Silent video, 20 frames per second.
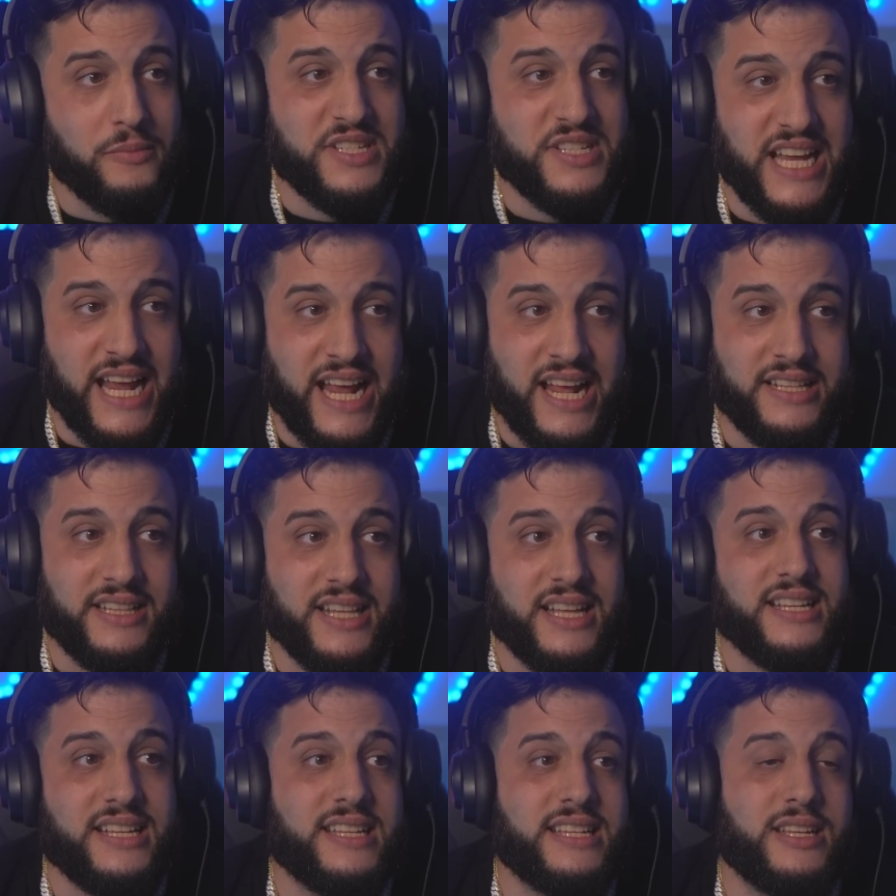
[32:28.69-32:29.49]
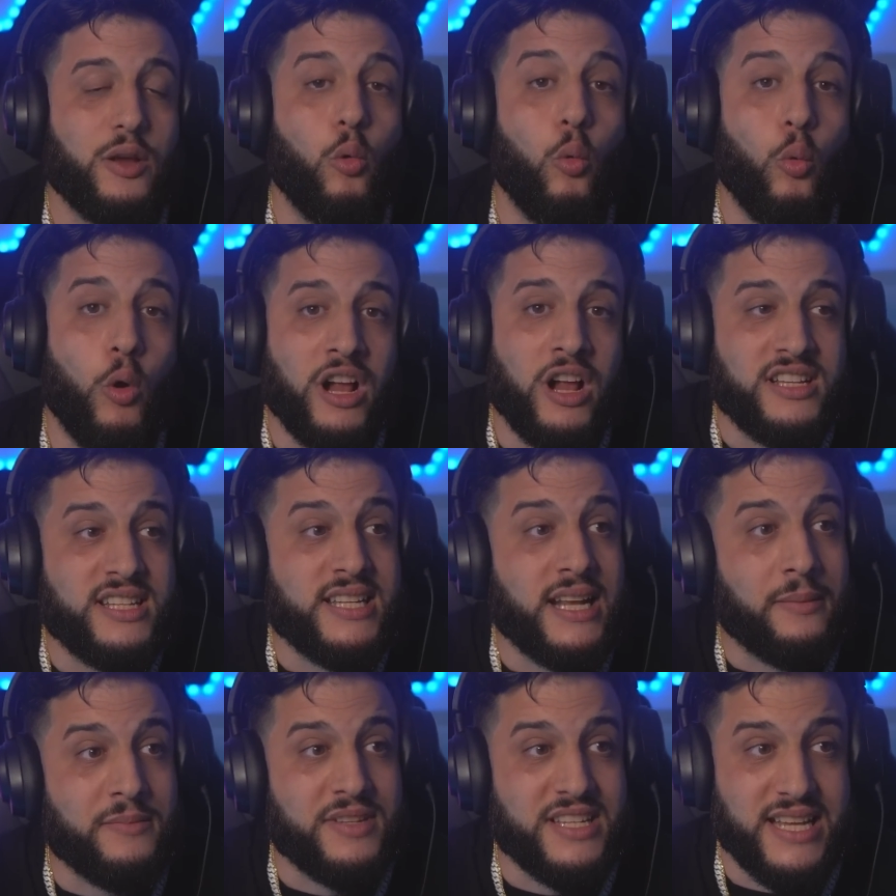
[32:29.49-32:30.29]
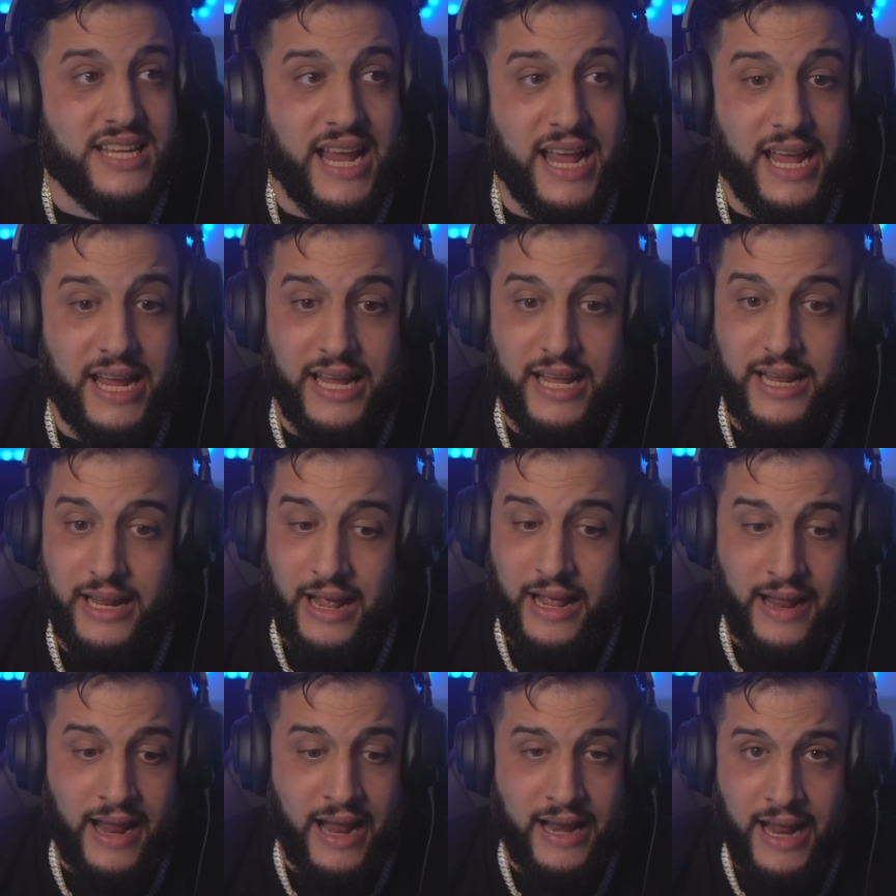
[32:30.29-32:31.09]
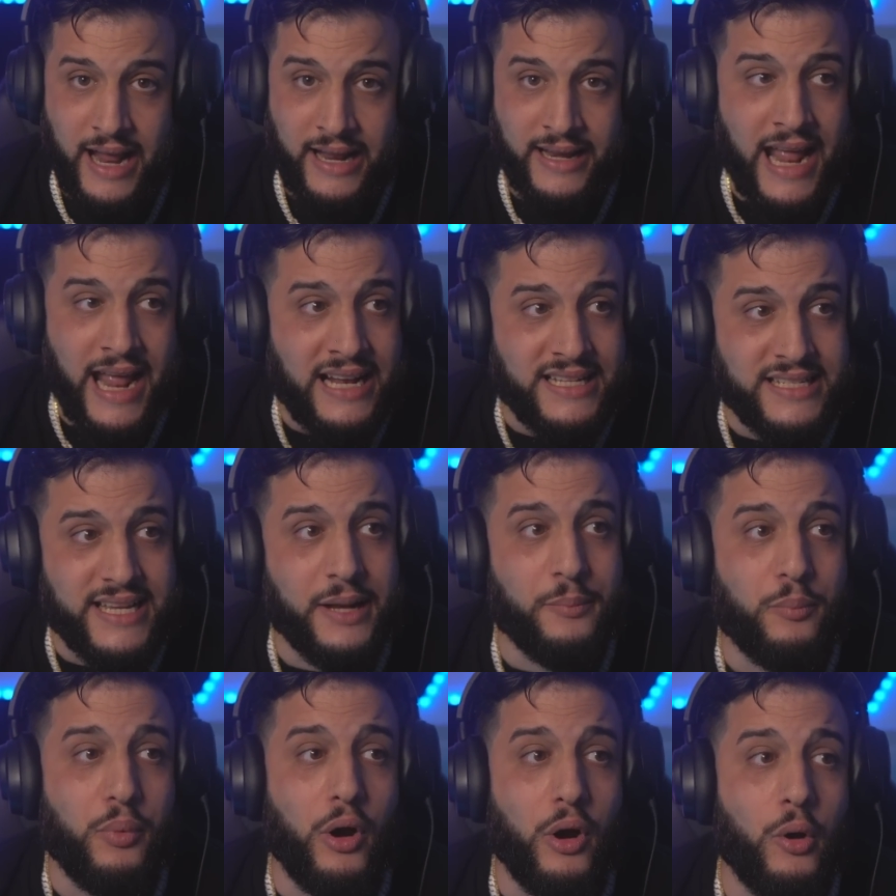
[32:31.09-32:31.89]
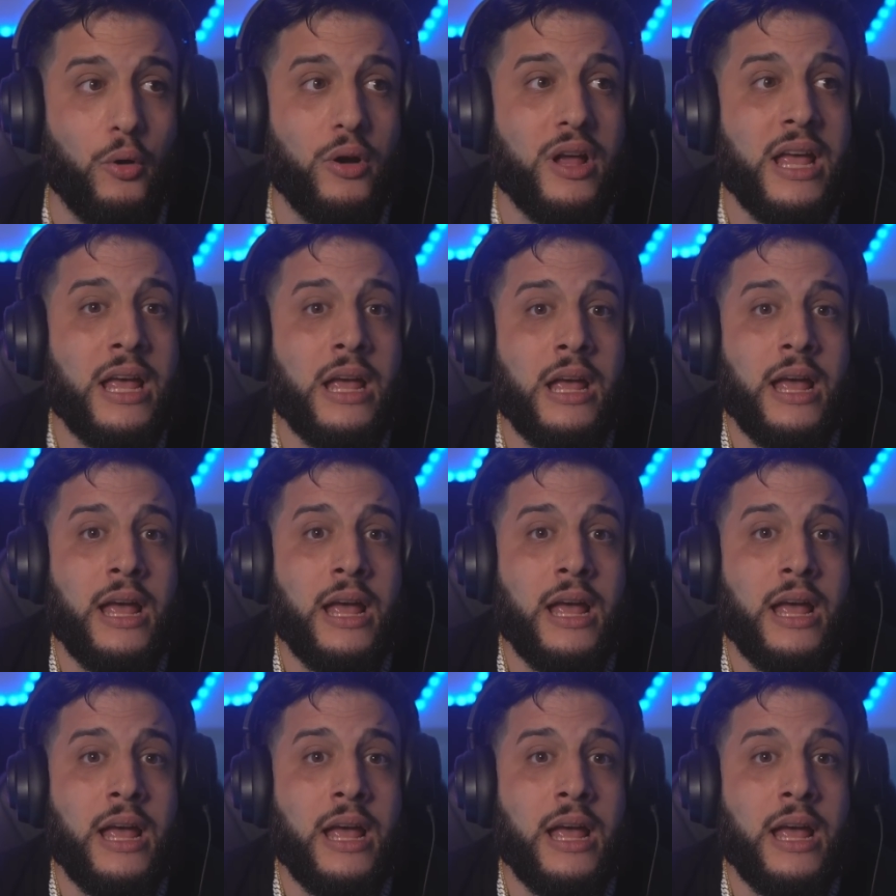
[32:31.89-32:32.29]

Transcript: I'm saying this once and I'm saying it, and that's it, bro.